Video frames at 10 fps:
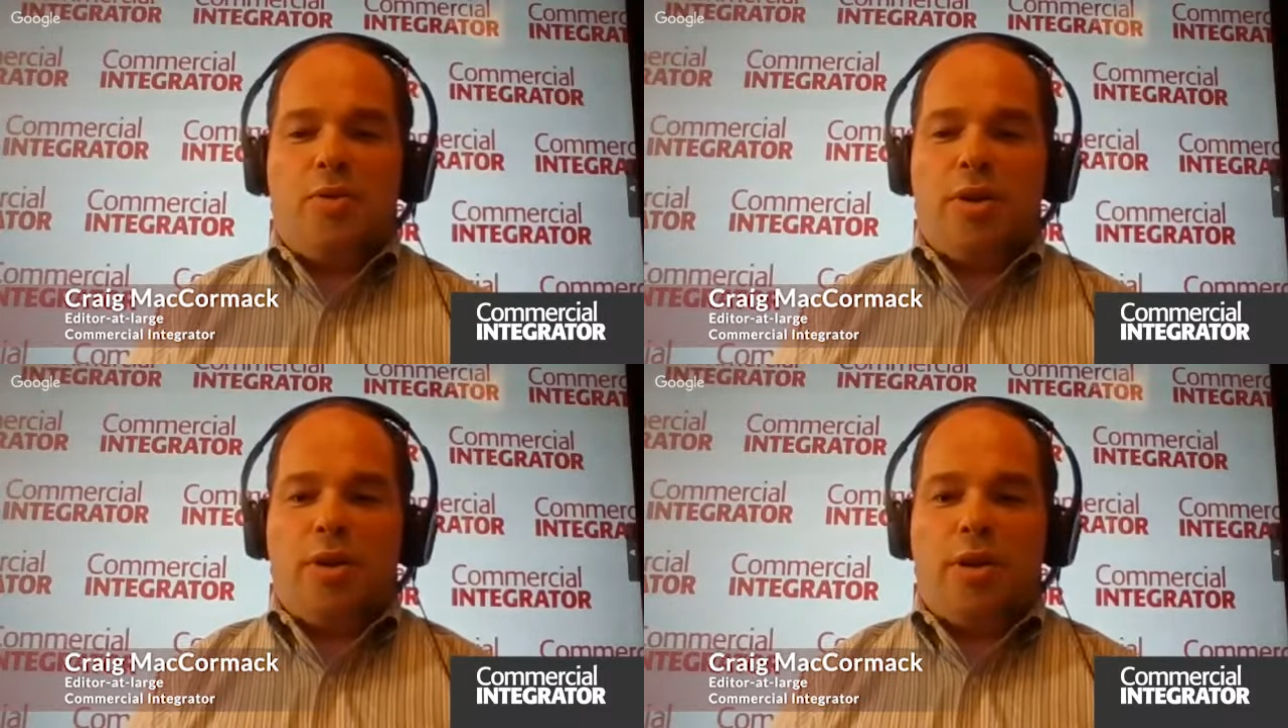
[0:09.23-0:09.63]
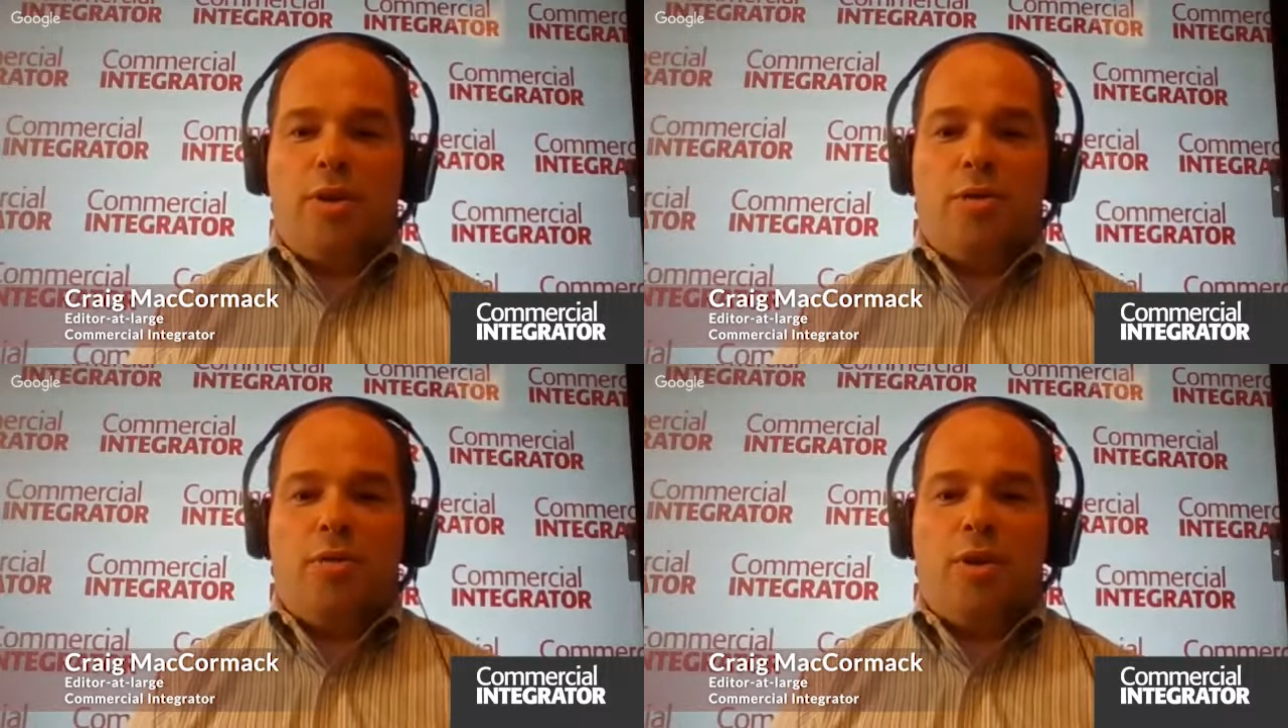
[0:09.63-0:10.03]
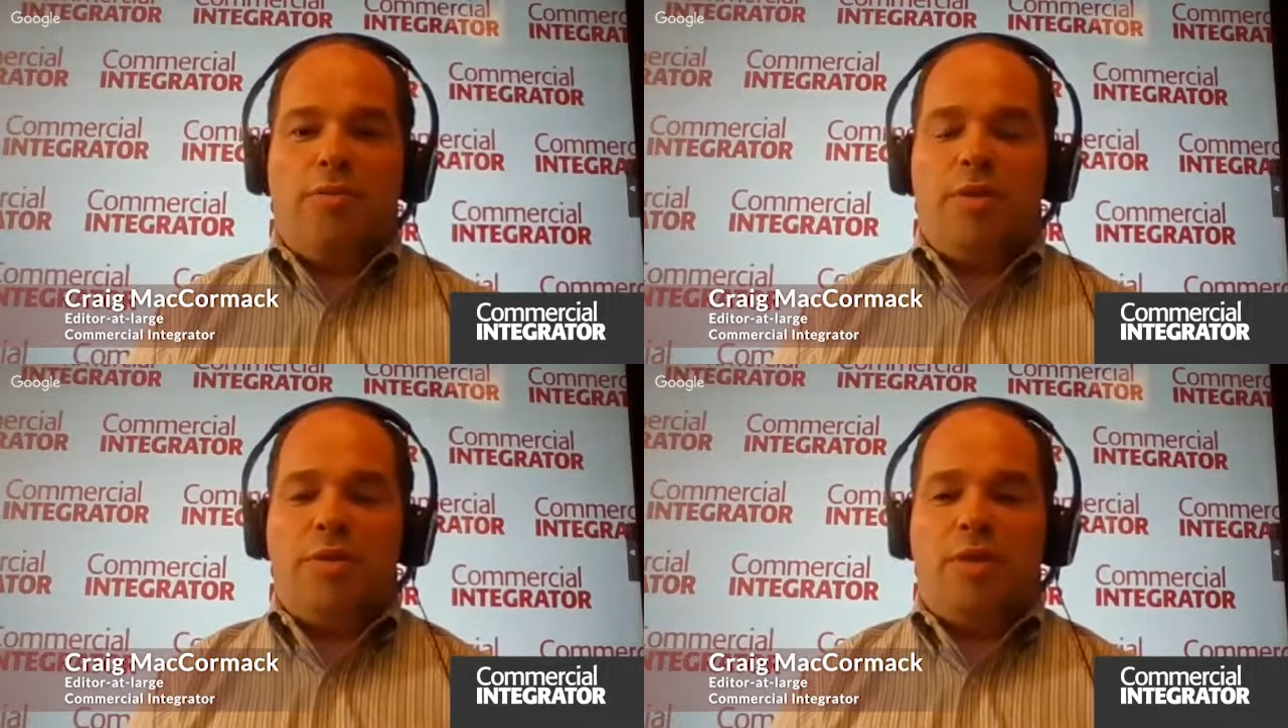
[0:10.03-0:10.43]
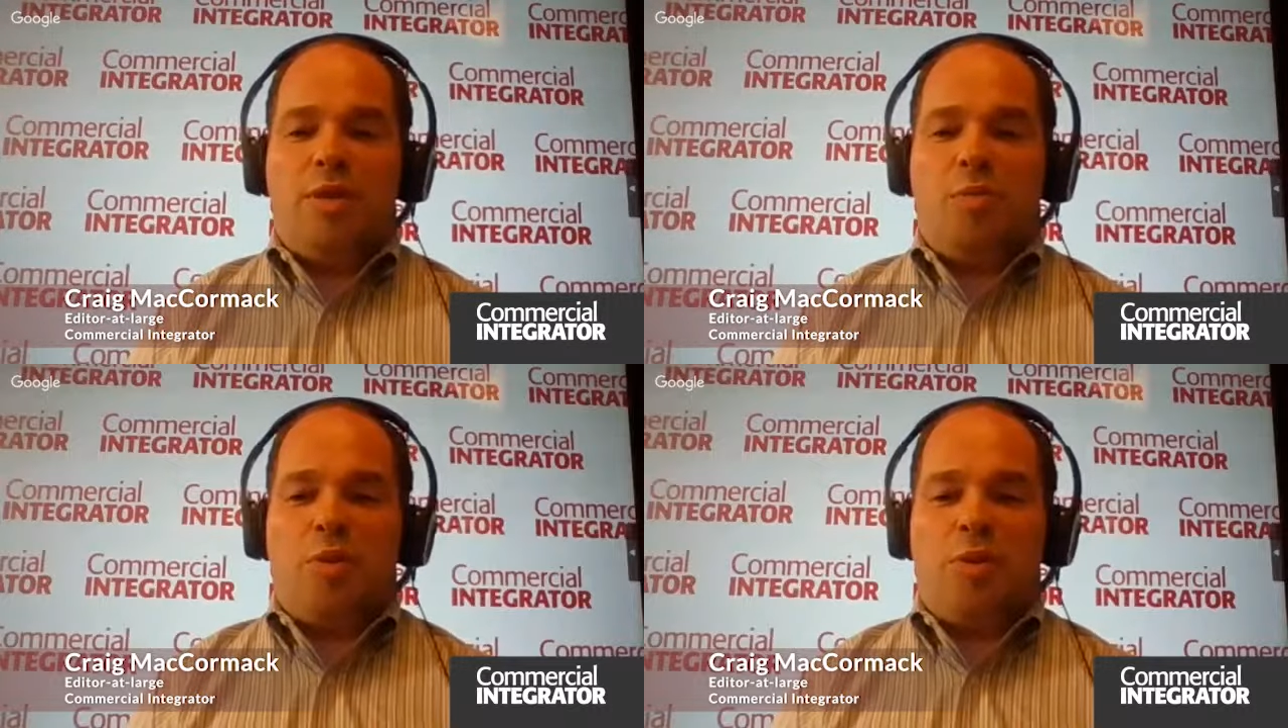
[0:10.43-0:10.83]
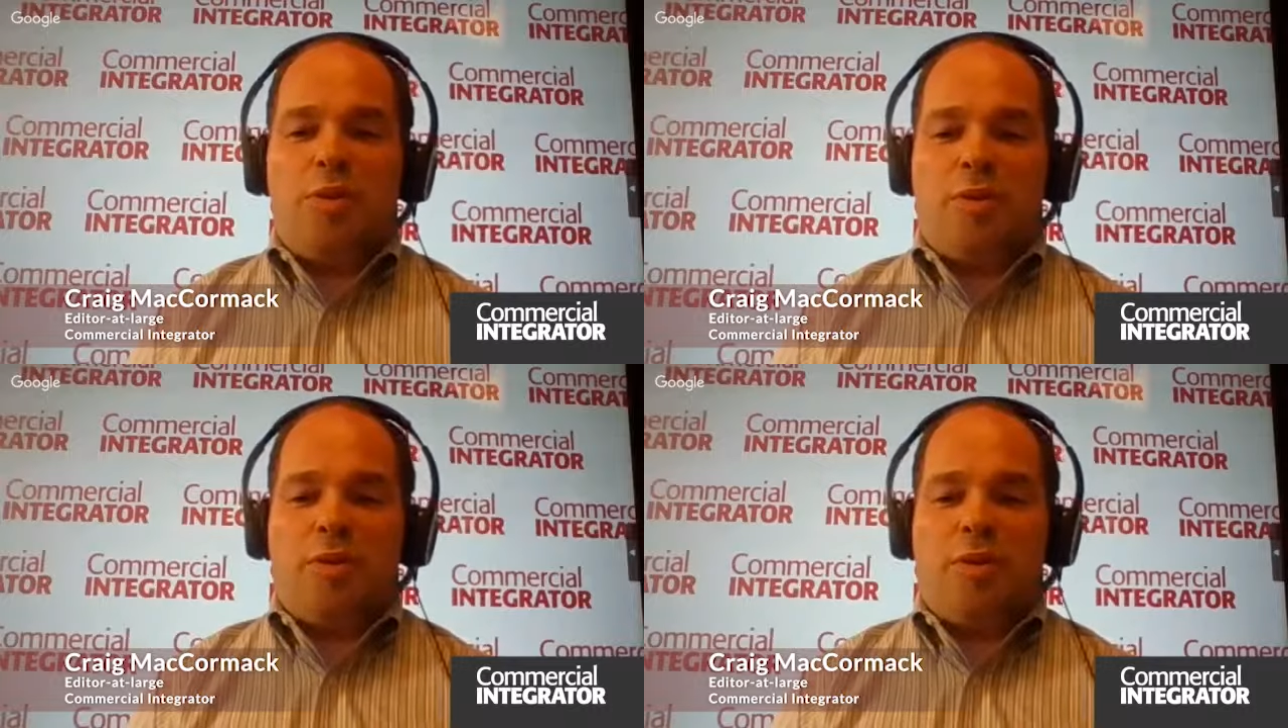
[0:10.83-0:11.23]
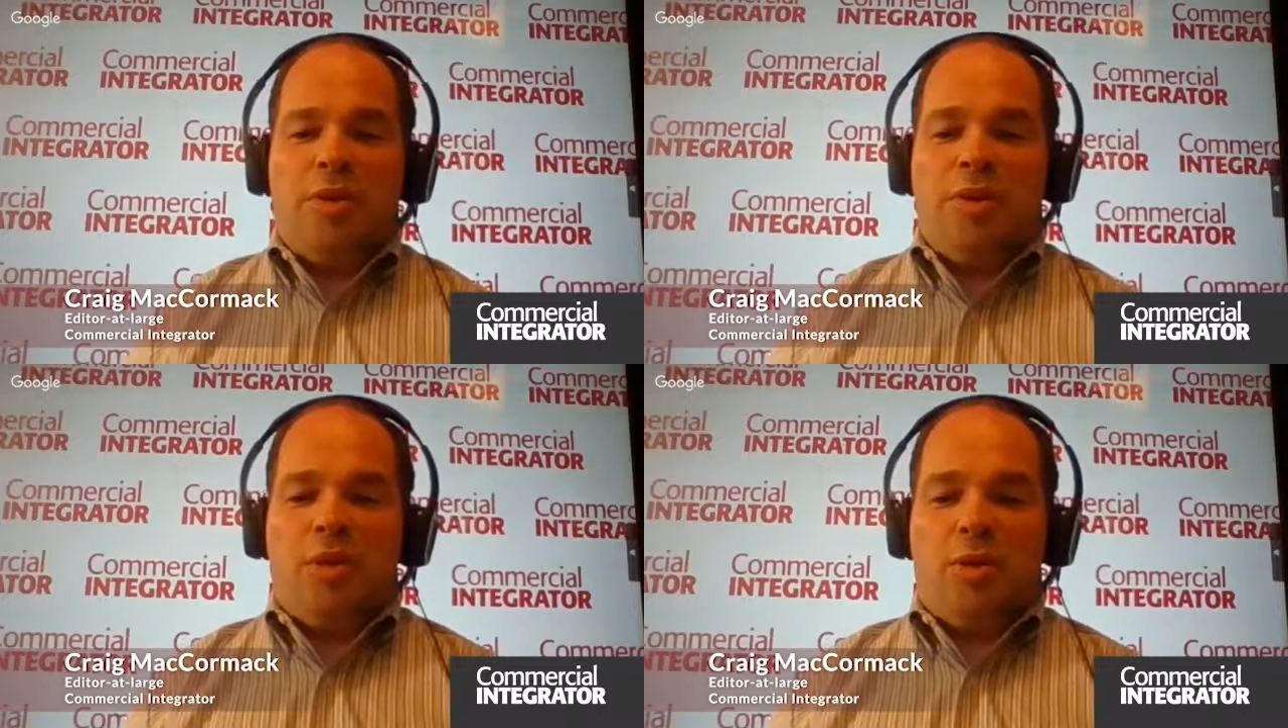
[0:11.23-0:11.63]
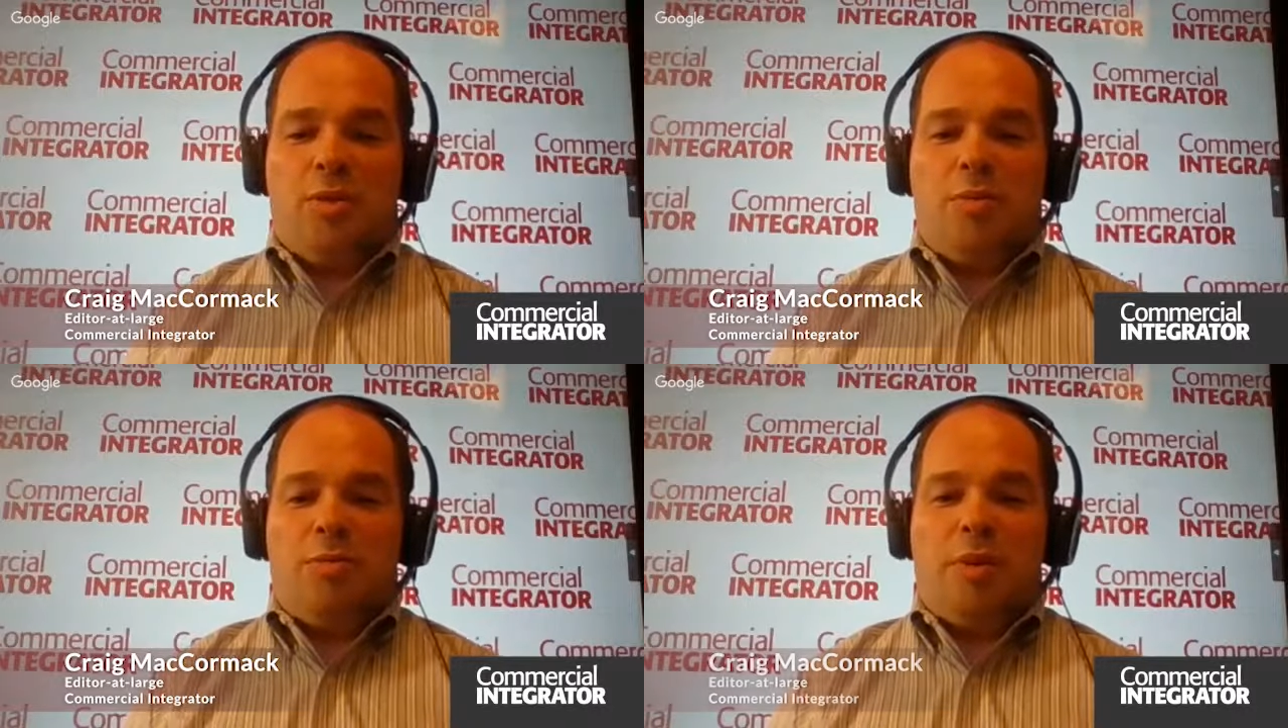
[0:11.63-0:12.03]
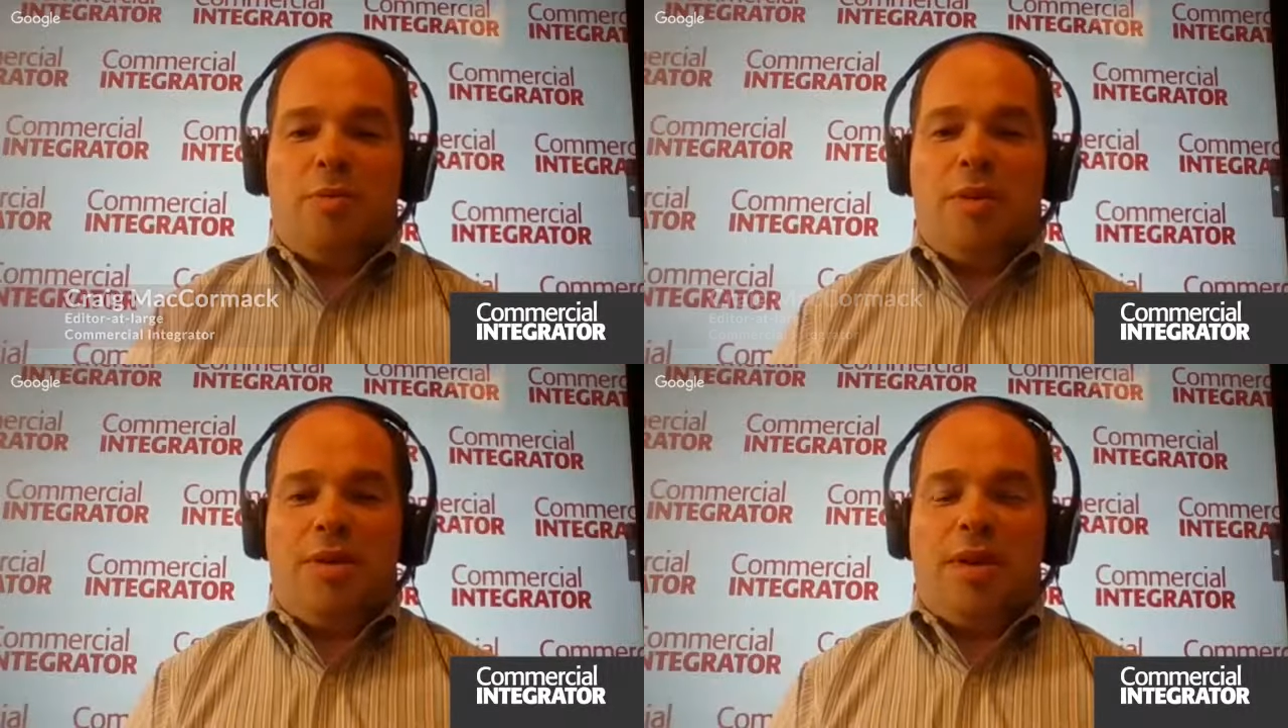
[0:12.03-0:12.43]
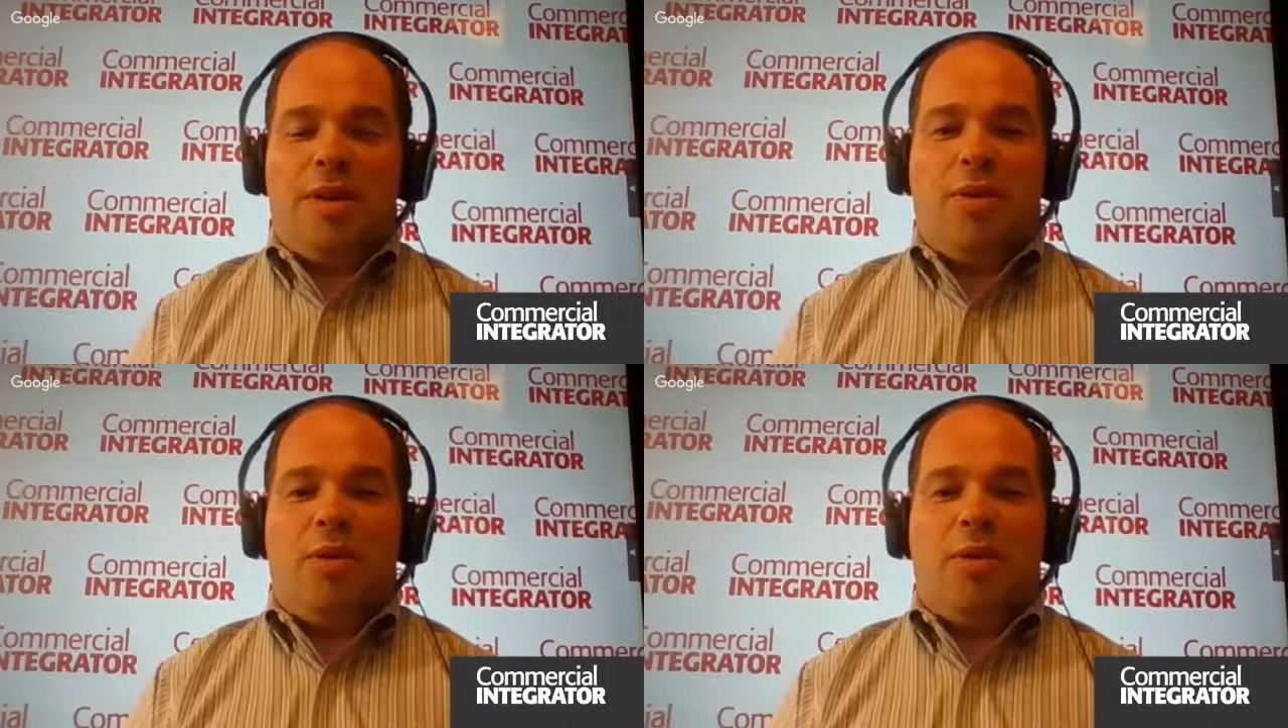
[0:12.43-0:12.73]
or are you nervous at this point, or do you maybe get